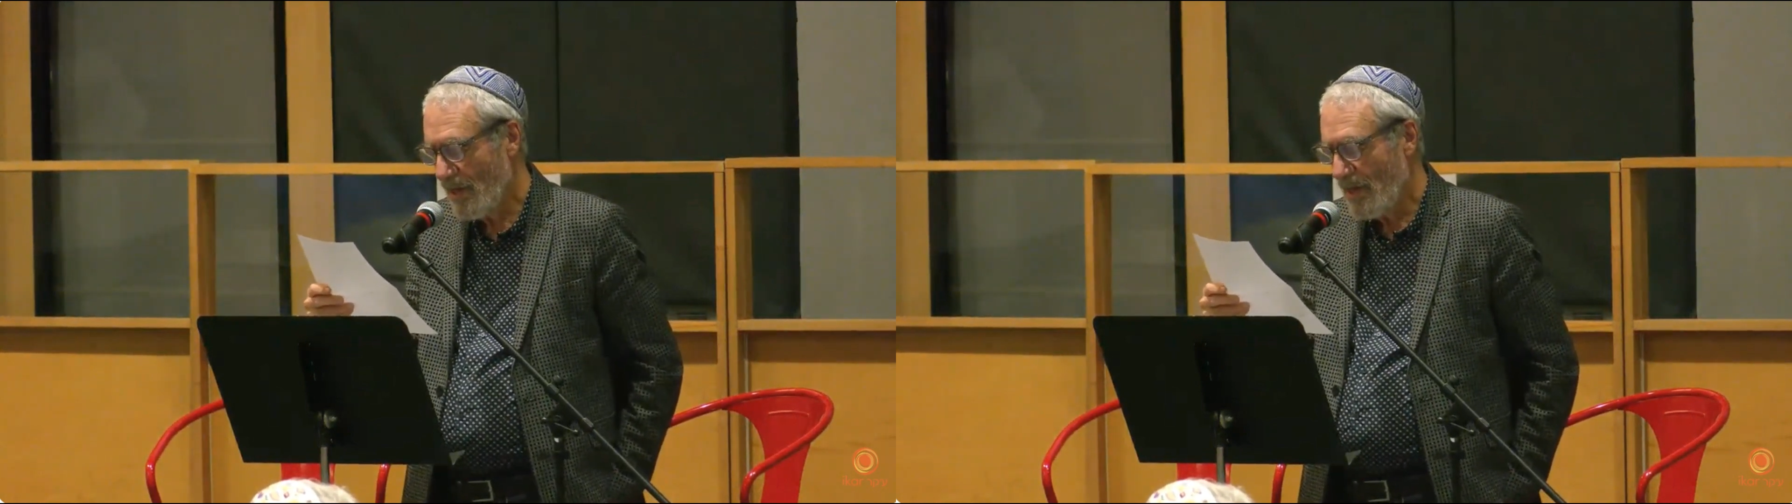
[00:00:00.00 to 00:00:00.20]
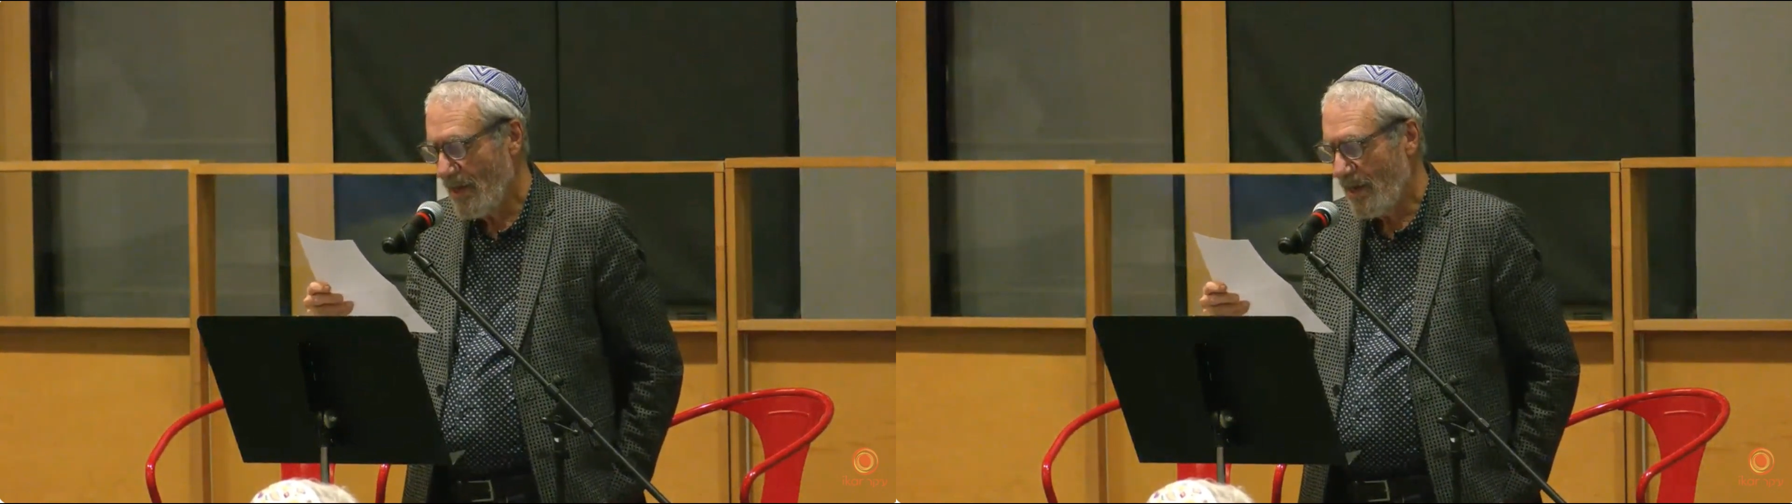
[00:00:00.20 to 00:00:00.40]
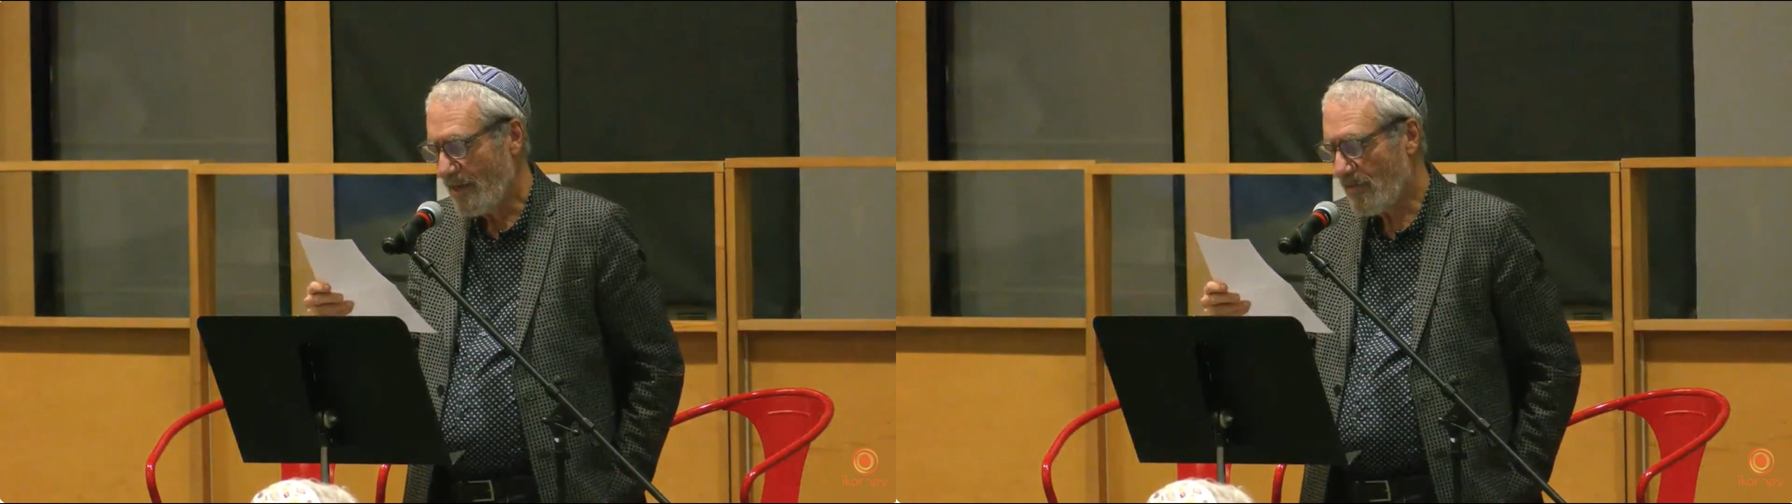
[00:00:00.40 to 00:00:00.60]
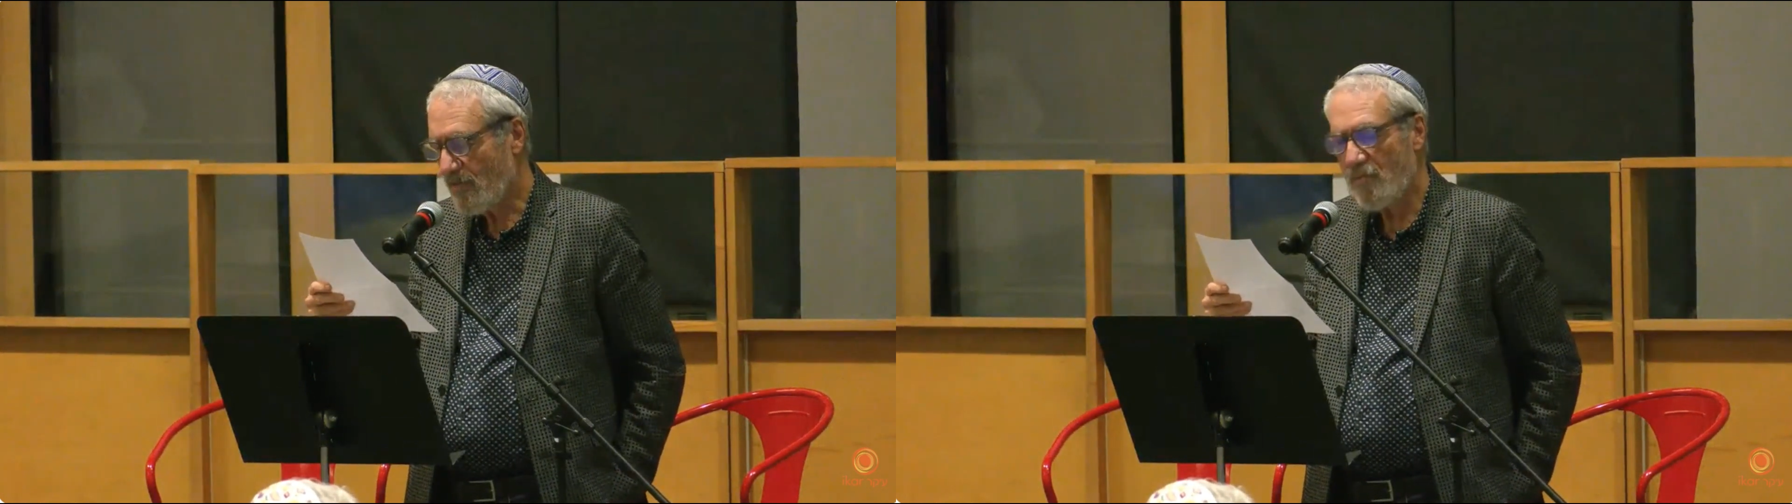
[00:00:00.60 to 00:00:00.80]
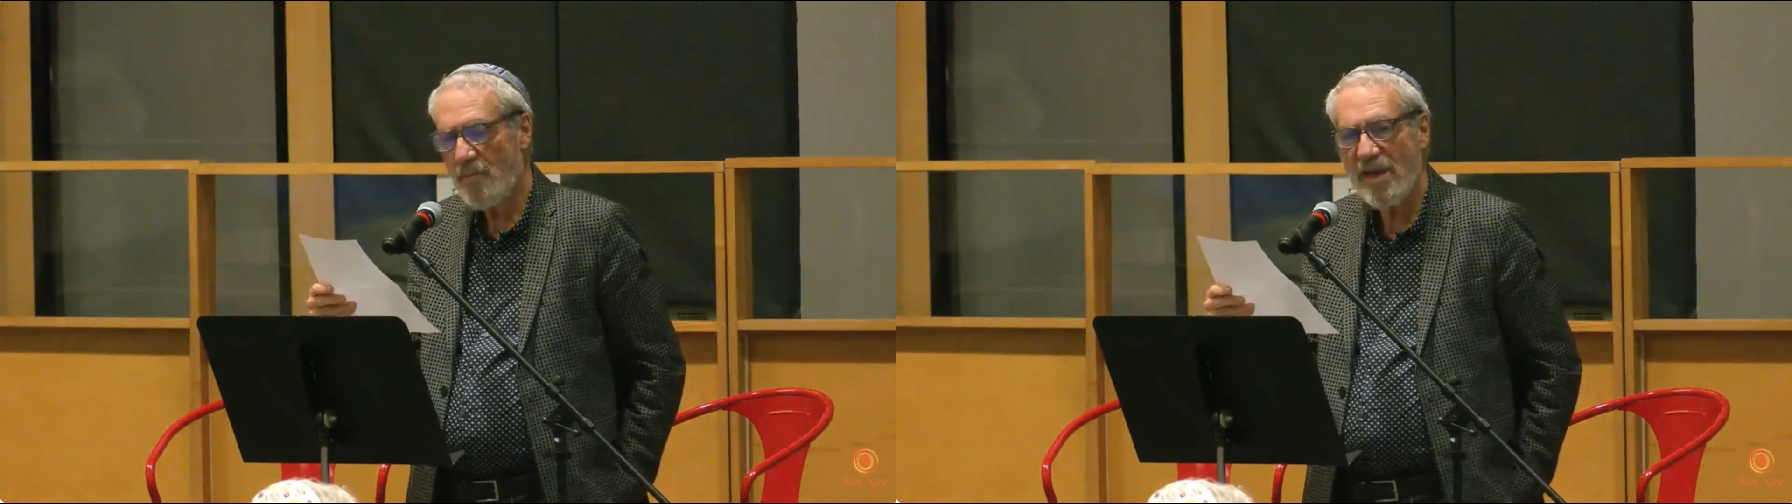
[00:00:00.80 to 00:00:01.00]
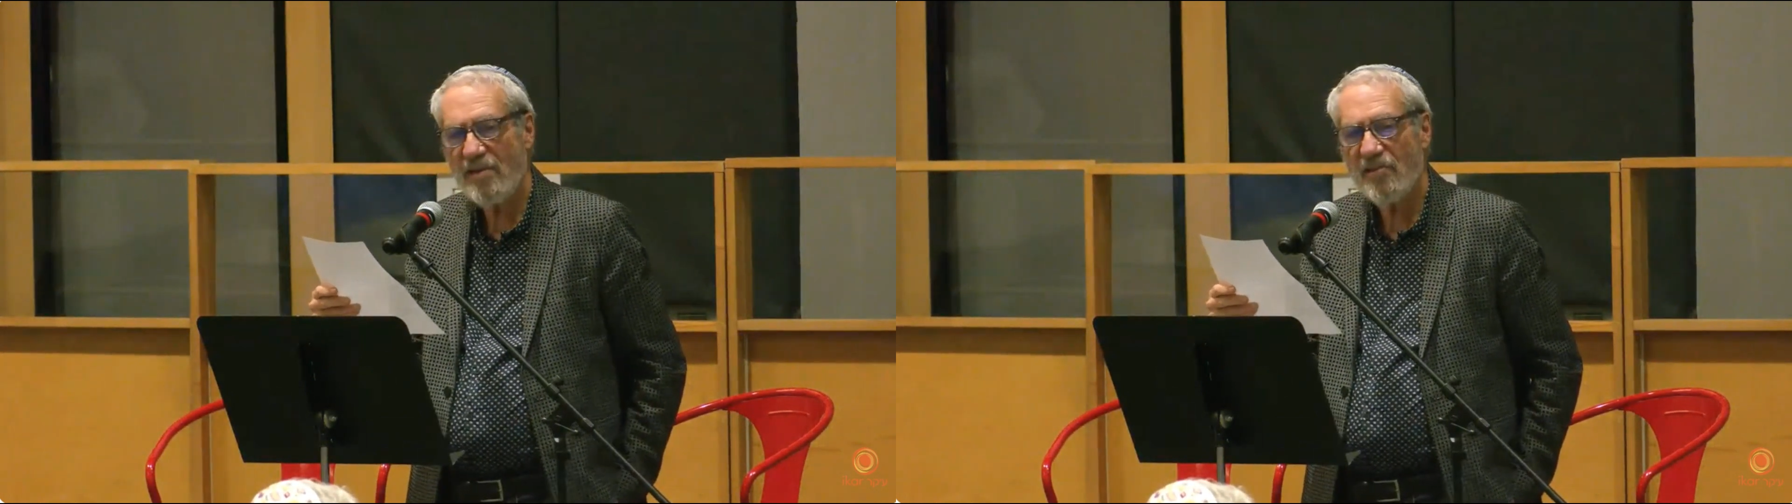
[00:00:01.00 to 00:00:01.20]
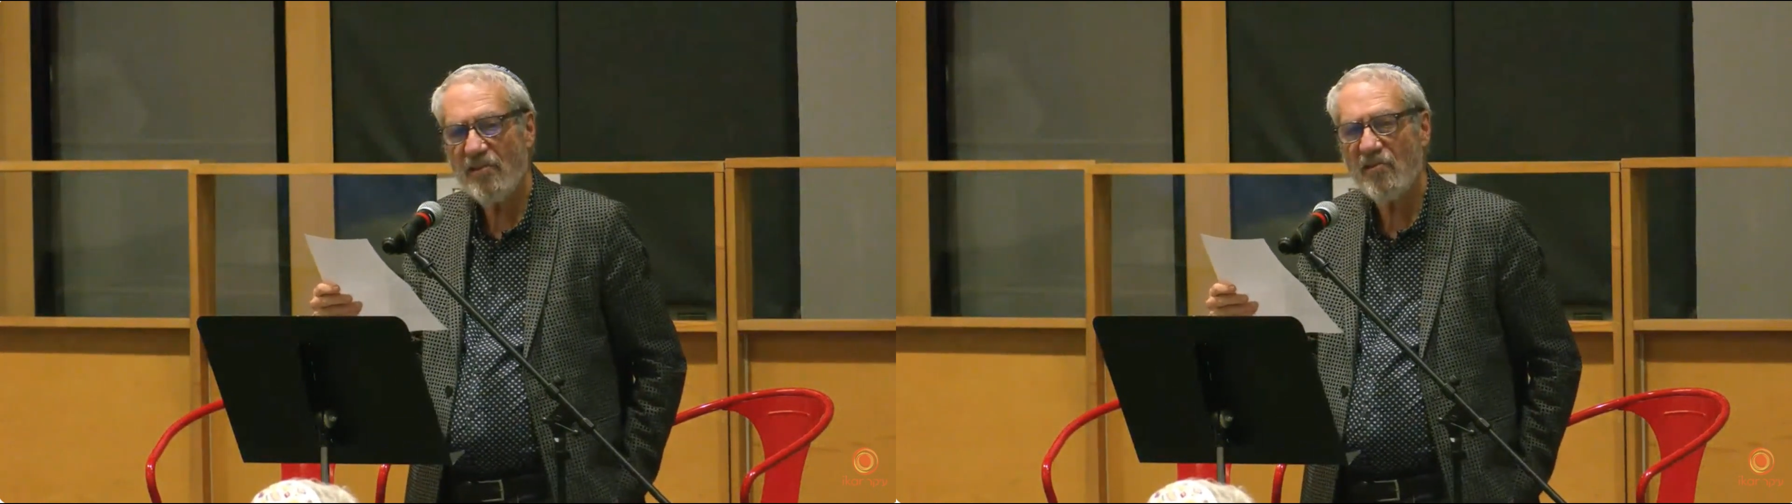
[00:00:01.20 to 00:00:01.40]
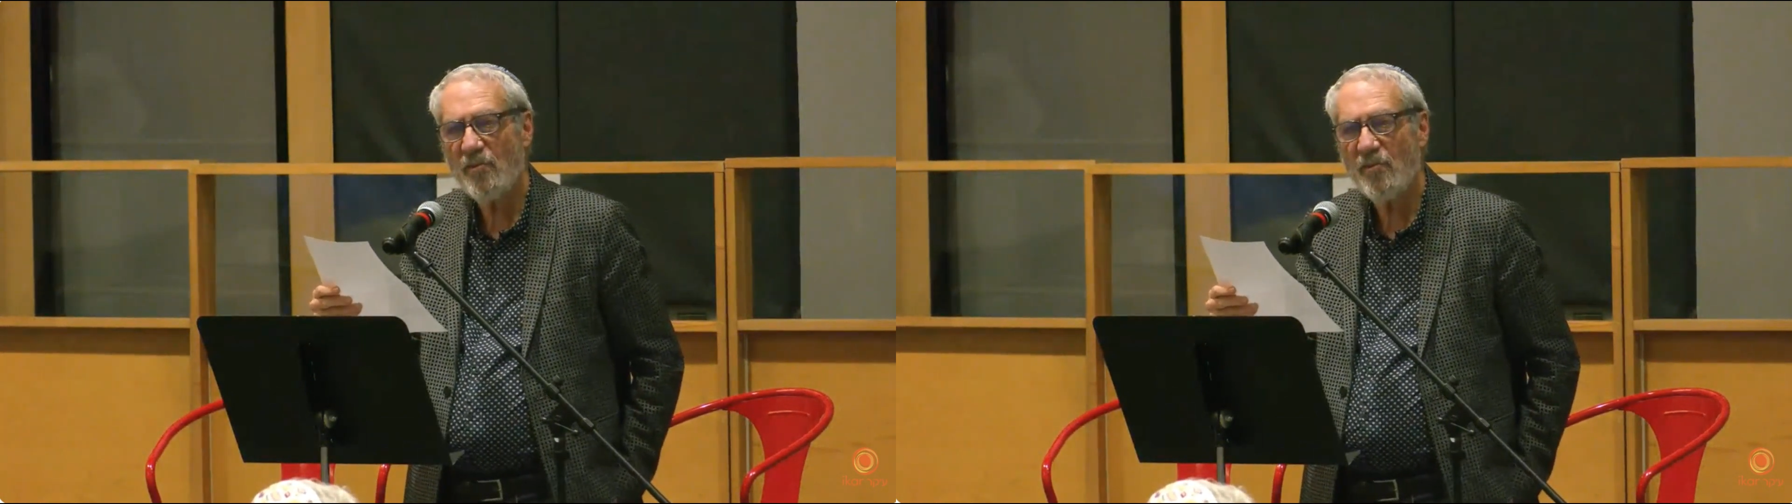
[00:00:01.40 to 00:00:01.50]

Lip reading: and spaces